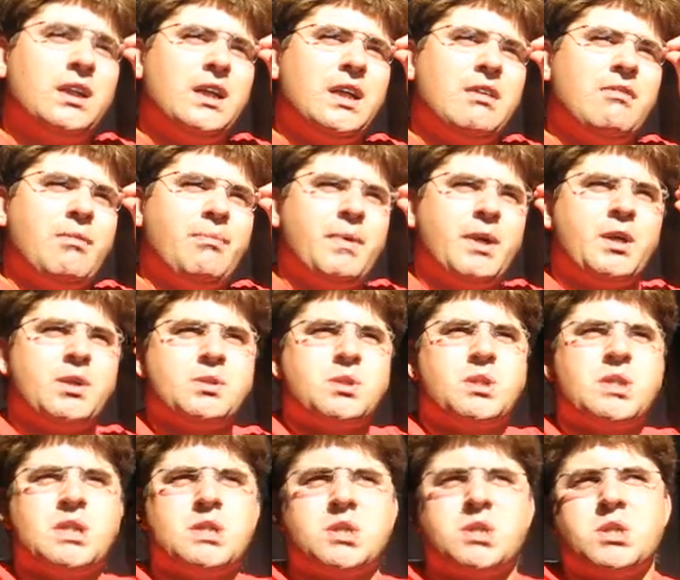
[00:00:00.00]
even because
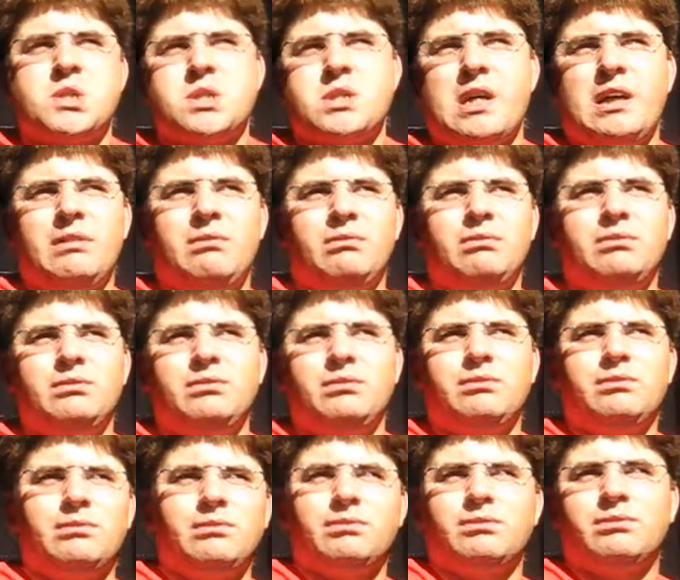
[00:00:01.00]
this
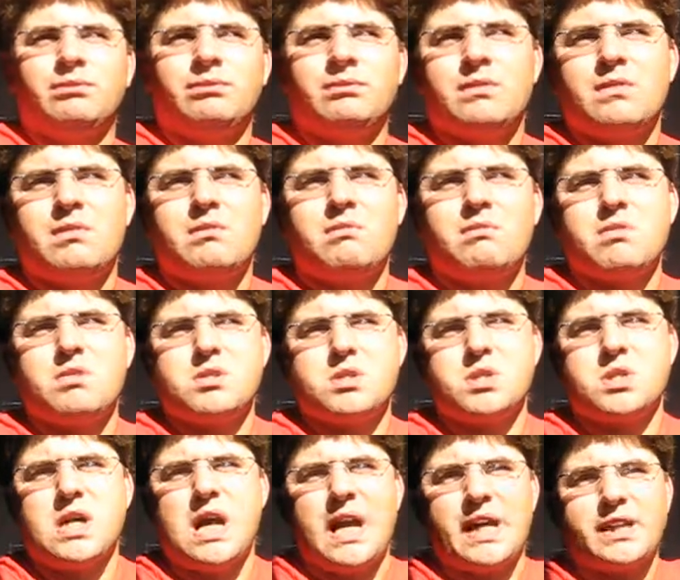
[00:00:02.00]

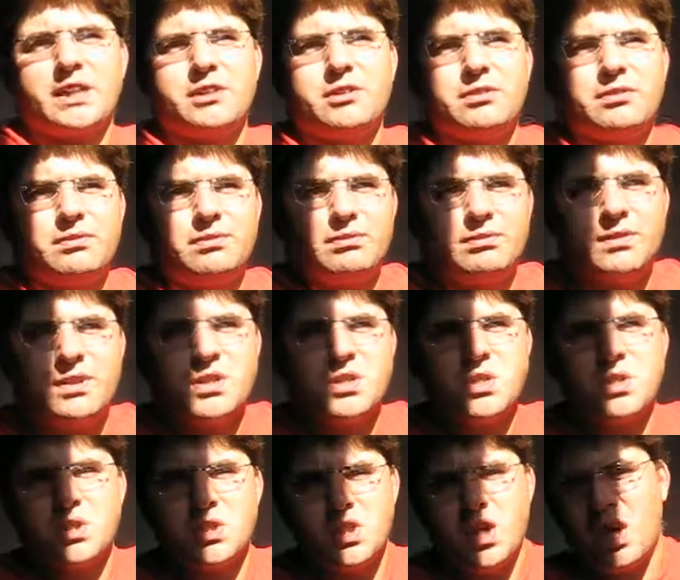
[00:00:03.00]
side,
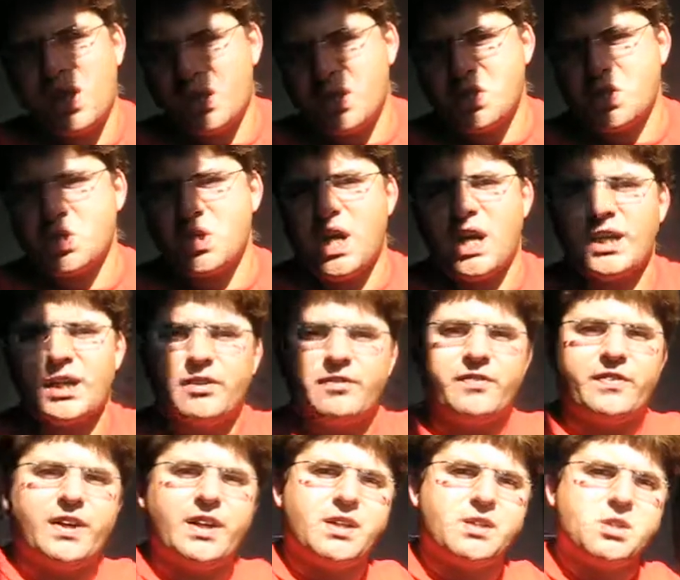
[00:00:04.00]
this dark side
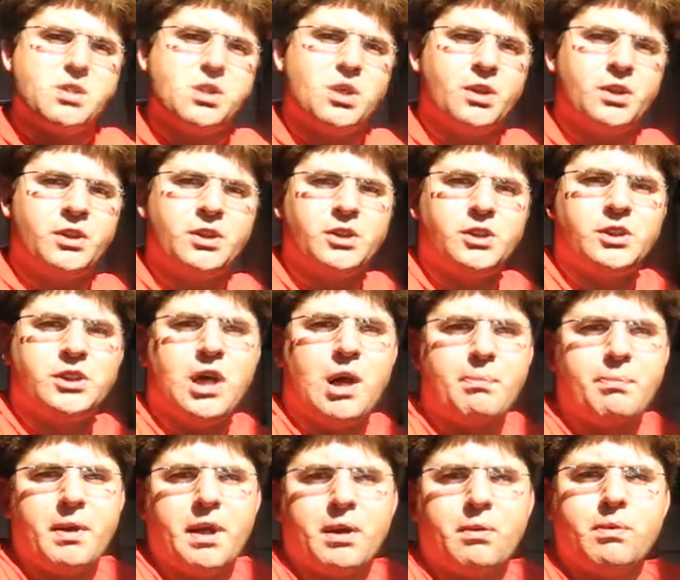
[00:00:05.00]
of a certain
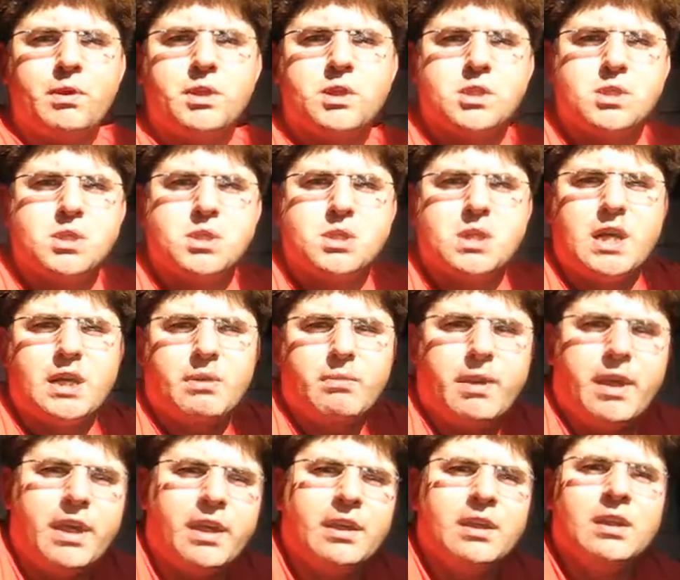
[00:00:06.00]
topic, which is
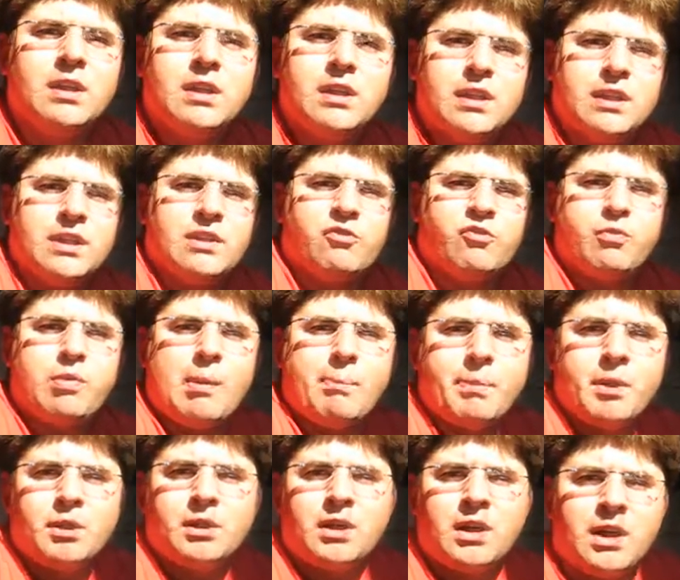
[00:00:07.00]
anyway enough
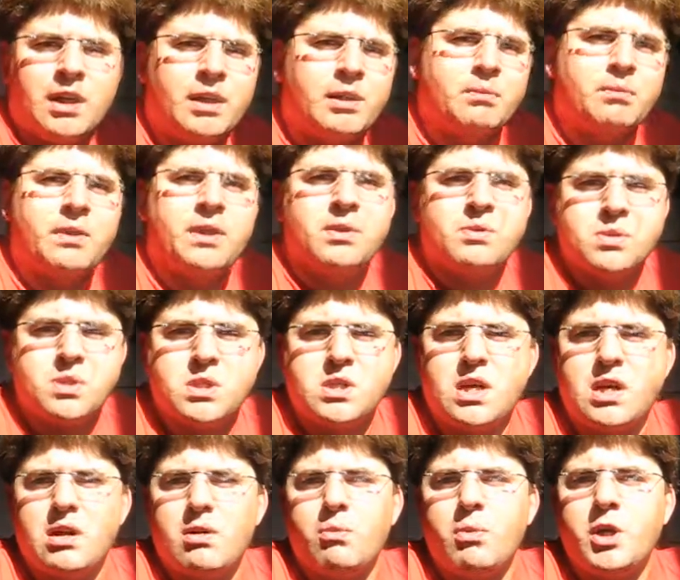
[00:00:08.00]
popular, and we'll
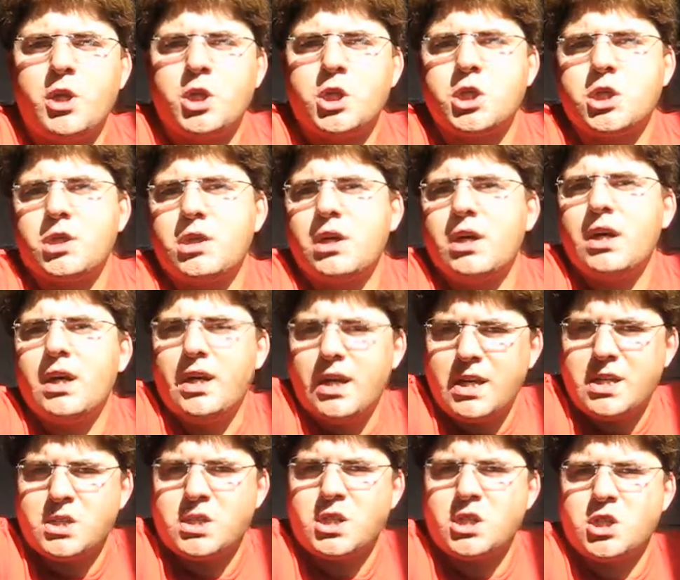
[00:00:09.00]
see which
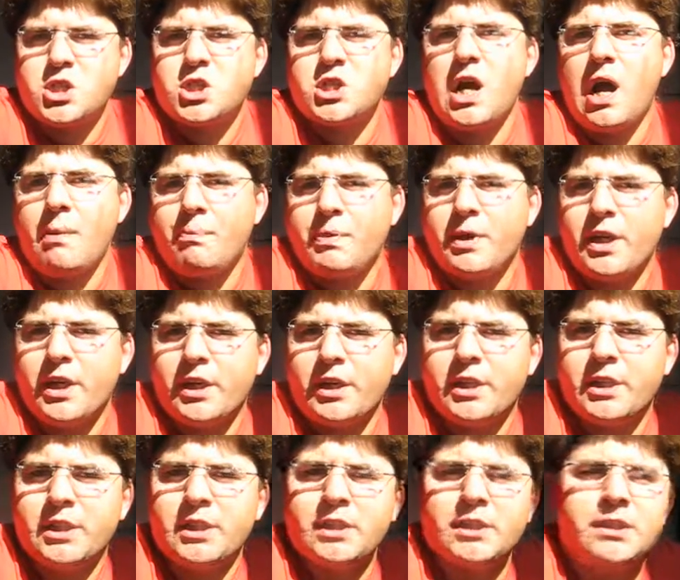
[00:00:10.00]
is this topic.
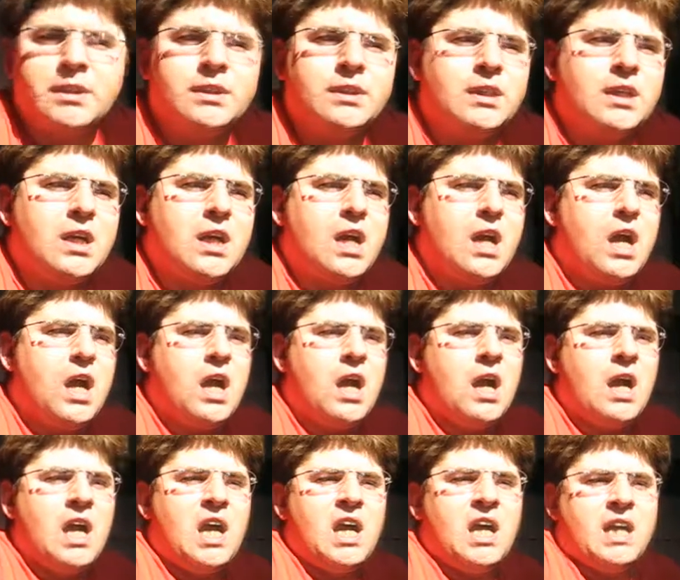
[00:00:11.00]

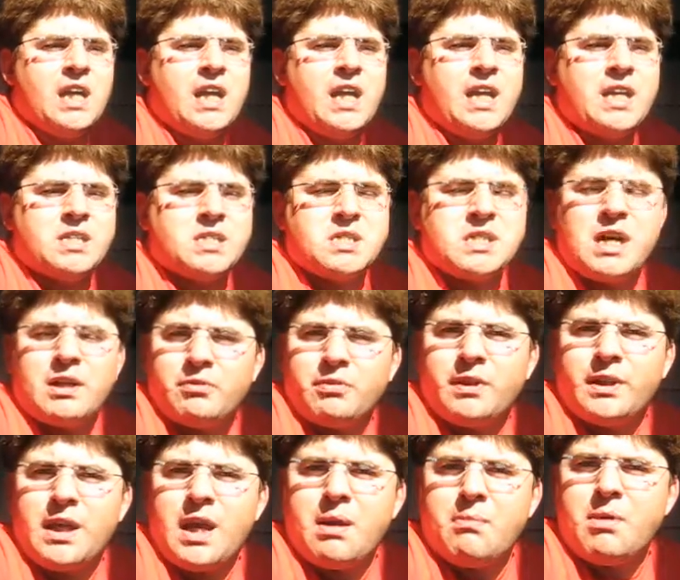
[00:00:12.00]
Uh, is not
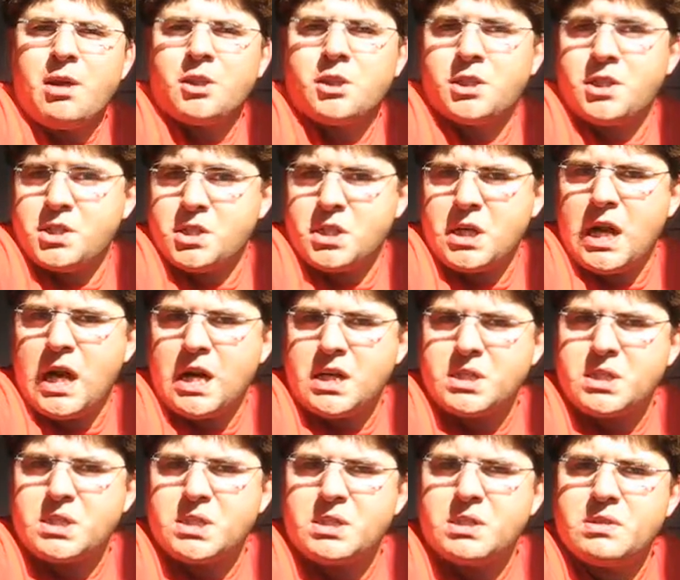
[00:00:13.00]
really much
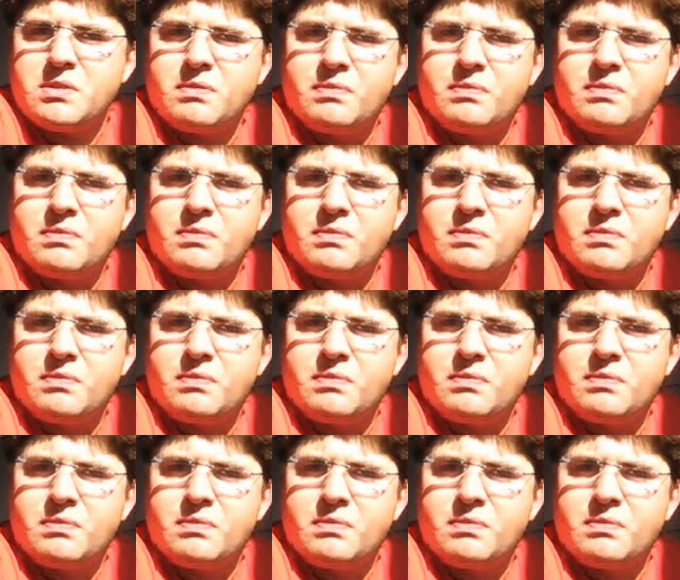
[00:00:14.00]
discussed,